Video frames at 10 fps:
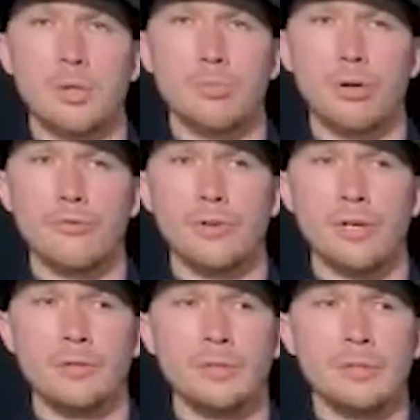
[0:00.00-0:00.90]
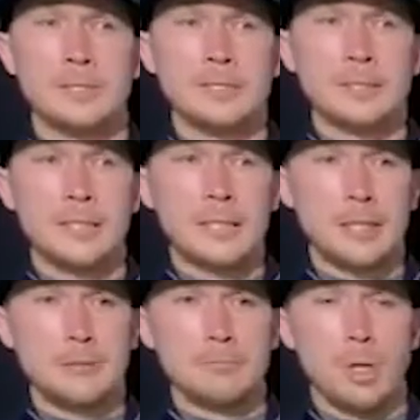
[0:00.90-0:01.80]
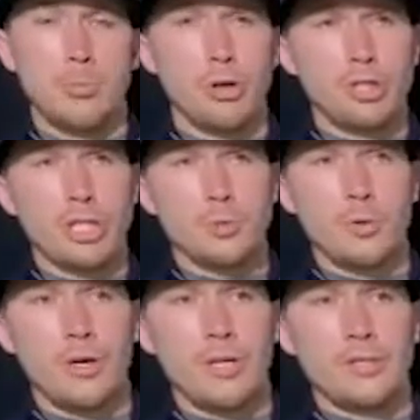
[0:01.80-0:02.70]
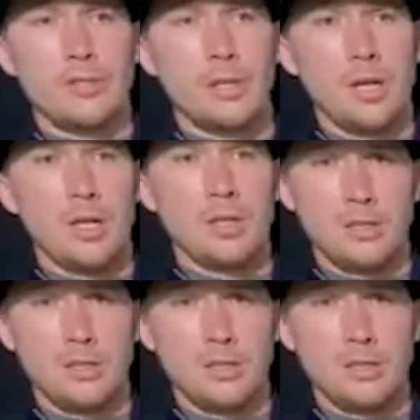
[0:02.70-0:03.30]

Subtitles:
profile. Projects wise, there's a